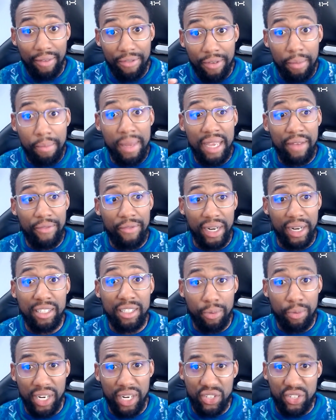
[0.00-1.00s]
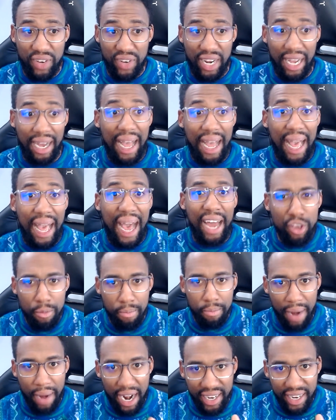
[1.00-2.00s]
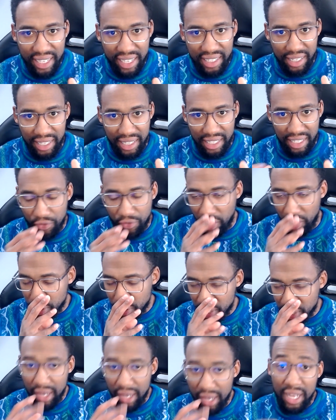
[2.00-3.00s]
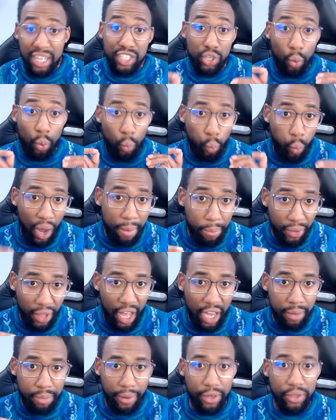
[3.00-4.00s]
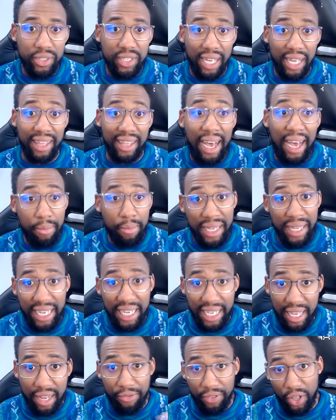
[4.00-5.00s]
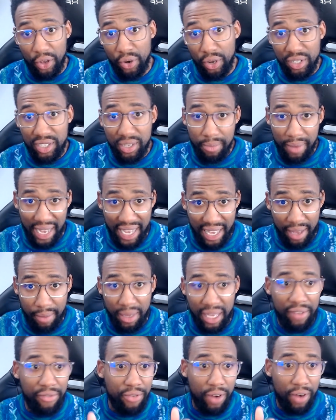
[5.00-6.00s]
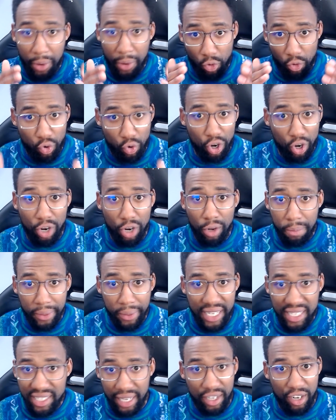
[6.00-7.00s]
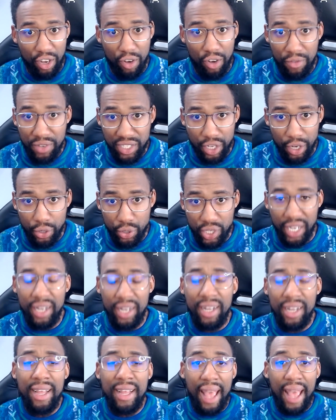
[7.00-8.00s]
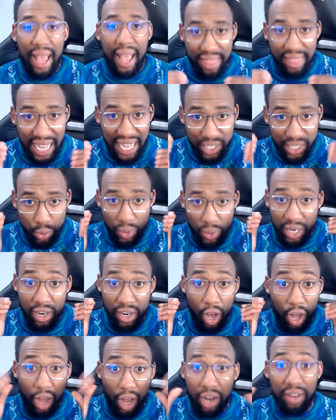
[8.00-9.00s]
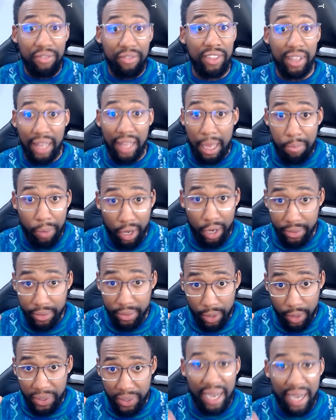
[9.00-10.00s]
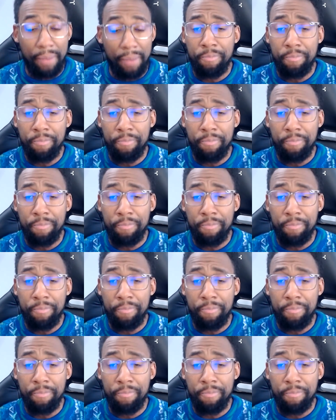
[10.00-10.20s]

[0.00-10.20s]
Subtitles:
for me for inspiration around how do you market to these folks. So one blog post allowed me to get flown out to Miami from a rural place like Nova Scotia, and that's when all of the light bulbs opened up.